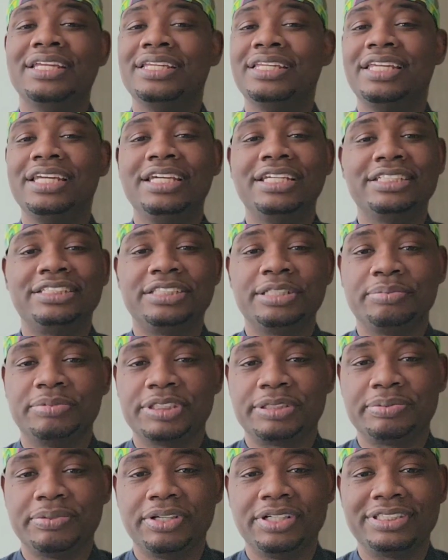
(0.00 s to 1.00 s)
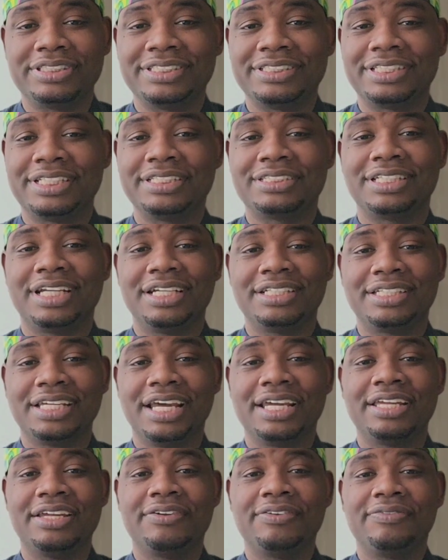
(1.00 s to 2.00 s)
leadership experience and things like
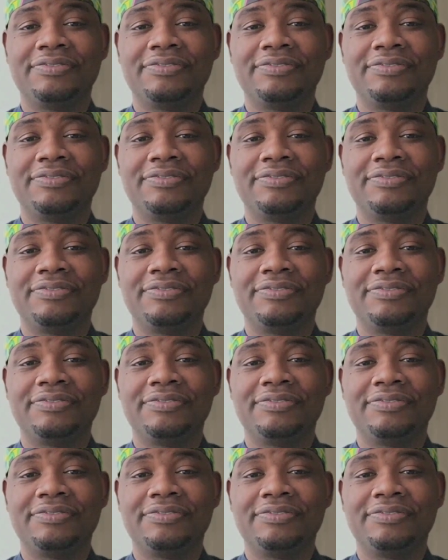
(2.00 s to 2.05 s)
that